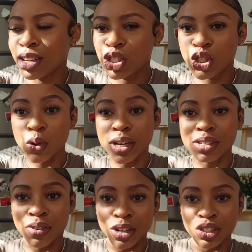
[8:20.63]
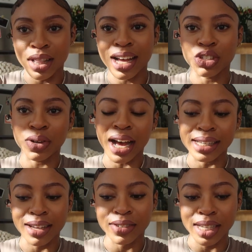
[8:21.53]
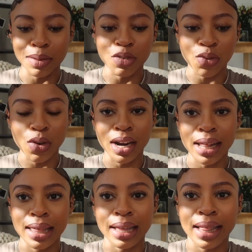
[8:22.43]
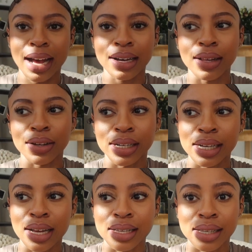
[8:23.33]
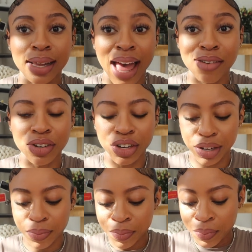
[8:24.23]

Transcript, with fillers: shorts version that you guys have seen before, and I think that color is lavender.